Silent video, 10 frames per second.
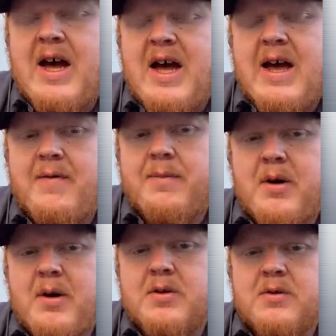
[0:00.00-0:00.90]
I have
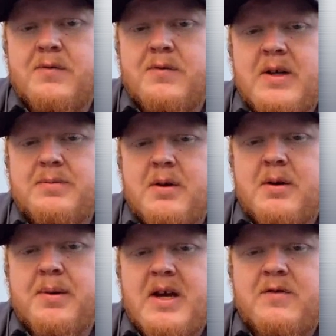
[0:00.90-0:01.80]
a personal
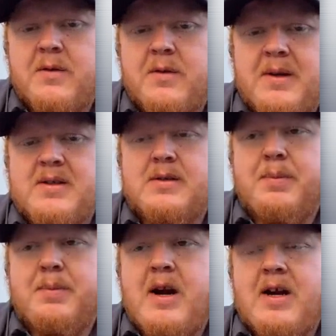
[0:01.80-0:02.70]
Facebook page for the
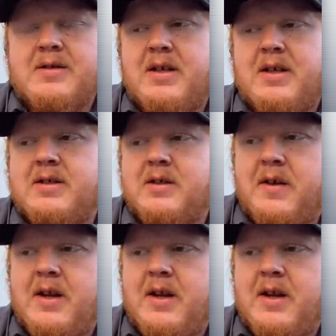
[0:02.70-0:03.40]
business Powerhouse Diesel,